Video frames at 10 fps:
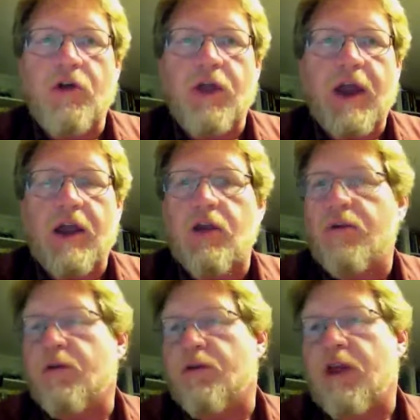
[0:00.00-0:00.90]
that had to
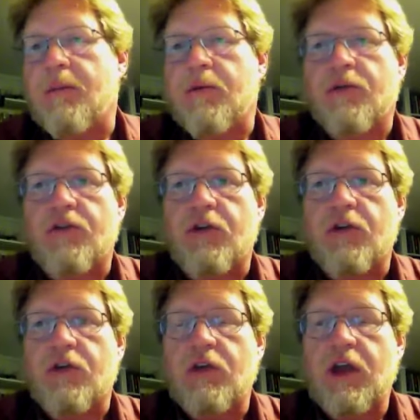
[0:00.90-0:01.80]
do, for example, the
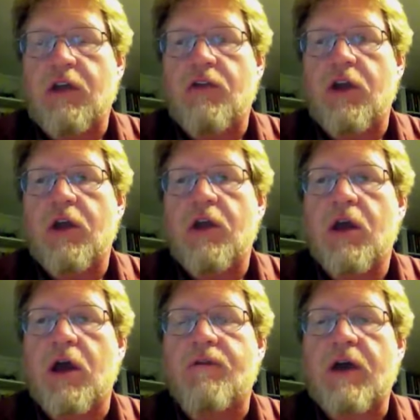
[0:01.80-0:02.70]
student teaching
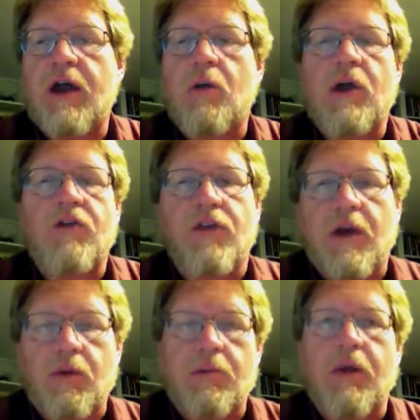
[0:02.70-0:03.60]
evaluation,
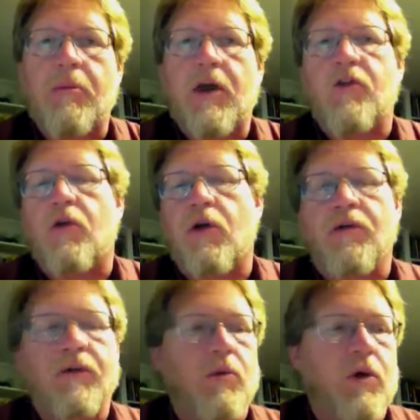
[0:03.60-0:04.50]
that would be a measure, or
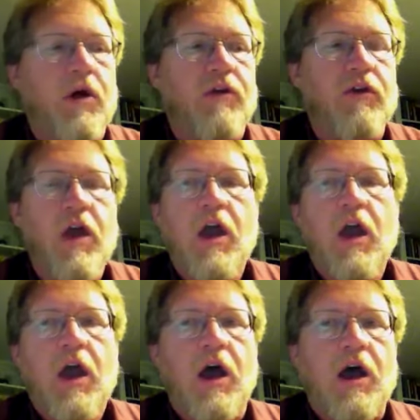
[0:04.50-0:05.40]
if it was
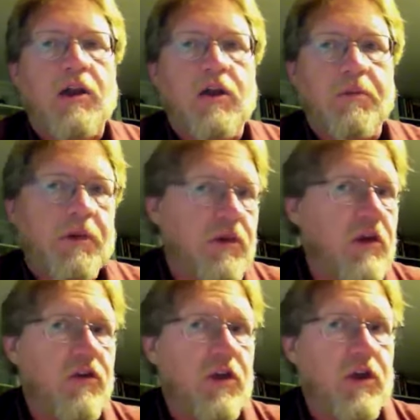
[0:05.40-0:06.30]
a
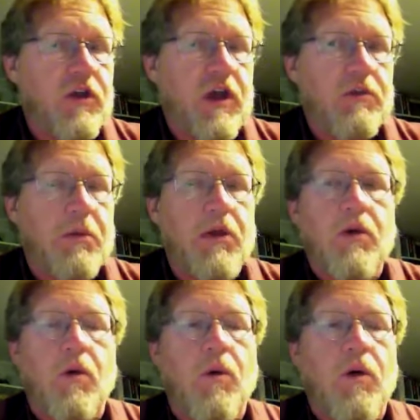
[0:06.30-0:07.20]
disposition
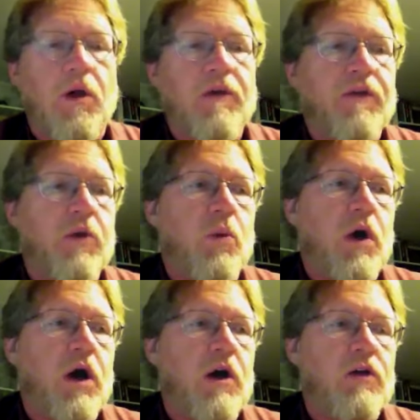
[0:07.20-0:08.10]
assessment, or if it
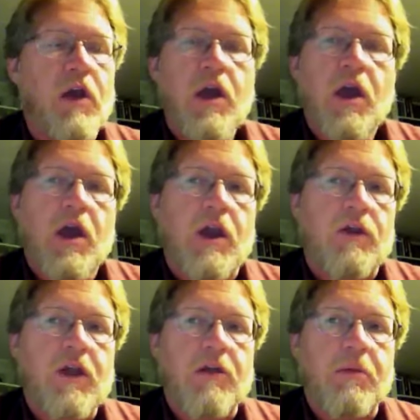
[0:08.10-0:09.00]
was an
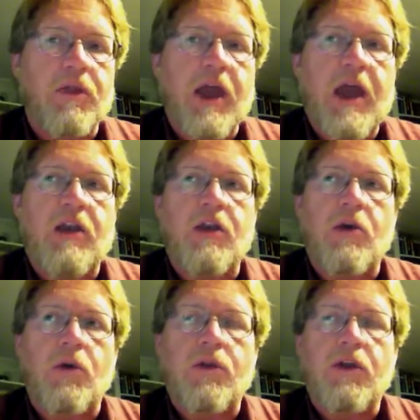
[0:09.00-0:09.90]
assessment that had to
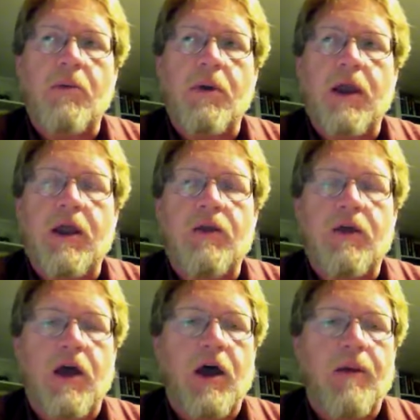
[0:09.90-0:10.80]
do with somebody's
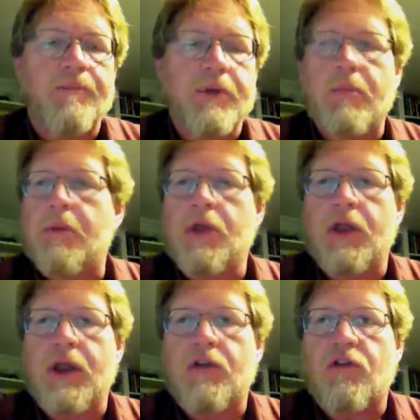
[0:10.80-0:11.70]

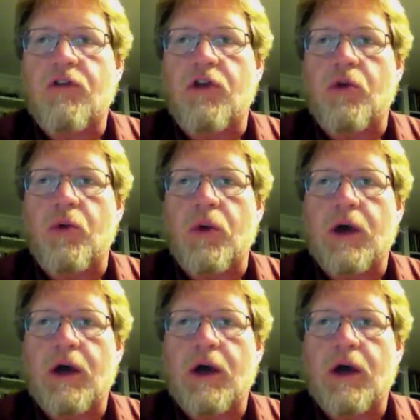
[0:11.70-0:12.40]
ability to